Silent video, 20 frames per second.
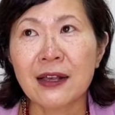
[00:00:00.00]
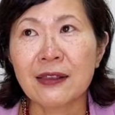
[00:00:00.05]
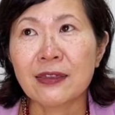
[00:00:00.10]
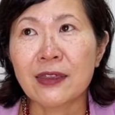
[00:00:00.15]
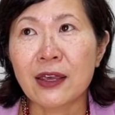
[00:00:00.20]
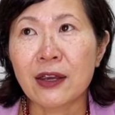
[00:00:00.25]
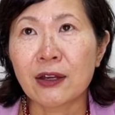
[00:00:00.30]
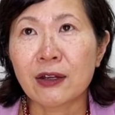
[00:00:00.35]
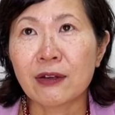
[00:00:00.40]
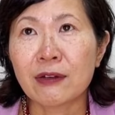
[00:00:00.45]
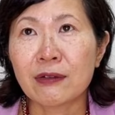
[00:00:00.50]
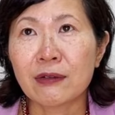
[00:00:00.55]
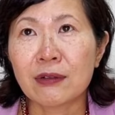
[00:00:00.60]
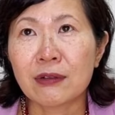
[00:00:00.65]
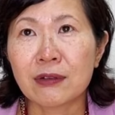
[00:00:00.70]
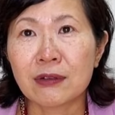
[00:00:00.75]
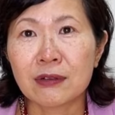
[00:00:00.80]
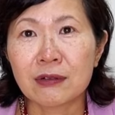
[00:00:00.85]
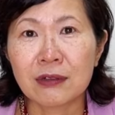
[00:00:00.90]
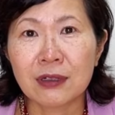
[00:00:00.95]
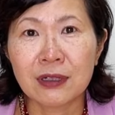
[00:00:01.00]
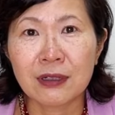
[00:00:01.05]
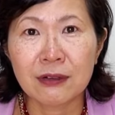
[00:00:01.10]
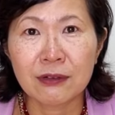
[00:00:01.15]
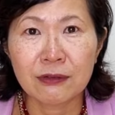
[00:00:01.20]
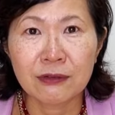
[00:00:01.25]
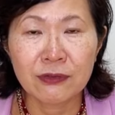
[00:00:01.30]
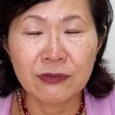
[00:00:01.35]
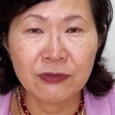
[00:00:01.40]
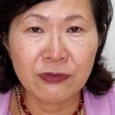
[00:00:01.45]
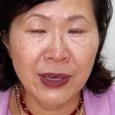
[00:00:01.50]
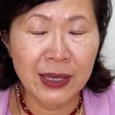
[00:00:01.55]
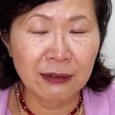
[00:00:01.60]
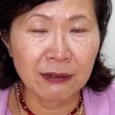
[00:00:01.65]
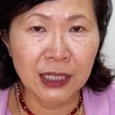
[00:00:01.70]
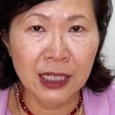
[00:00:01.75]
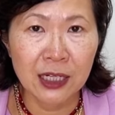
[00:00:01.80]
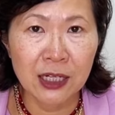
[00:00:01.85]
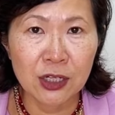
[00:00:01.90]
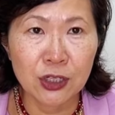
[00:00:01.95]
they are
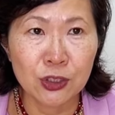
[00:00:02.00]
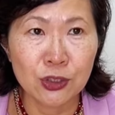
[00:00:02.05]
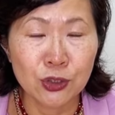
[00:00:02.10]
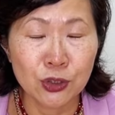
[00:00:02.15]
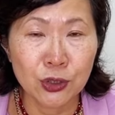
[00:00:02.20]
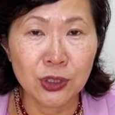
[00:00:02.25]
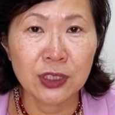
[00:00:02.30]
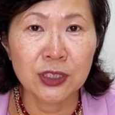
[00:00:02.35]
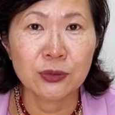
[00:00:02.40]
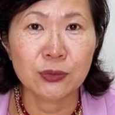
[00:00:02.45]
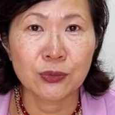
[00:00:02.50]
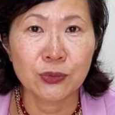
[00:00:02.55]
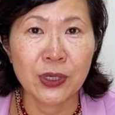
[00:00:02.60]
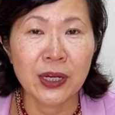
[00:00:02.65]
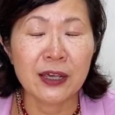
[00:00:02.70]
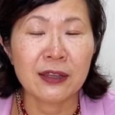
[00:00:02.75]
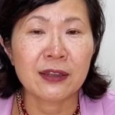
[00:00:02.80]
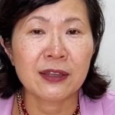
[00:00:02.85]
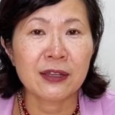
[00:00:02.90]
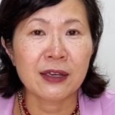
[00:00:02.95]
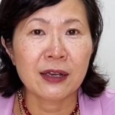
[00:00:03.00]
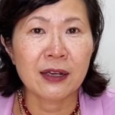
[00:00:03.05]
very good with